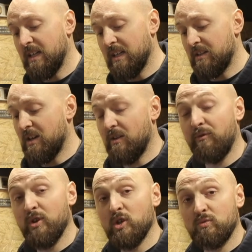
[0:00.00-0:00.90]
either a
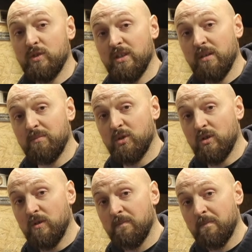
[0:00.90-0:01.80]
first Recip
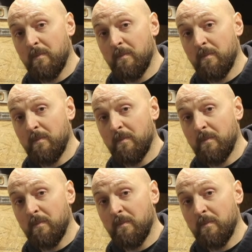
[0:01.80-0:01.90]
saw.